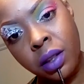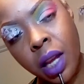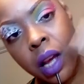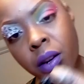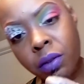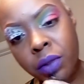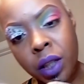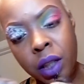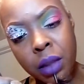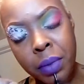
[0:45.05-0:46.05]
so y'all don't
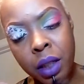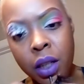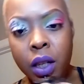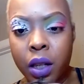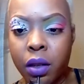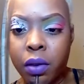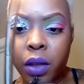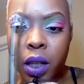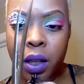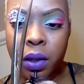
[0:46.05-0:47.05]
judge me,
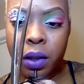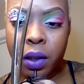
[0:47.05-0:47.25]
okay?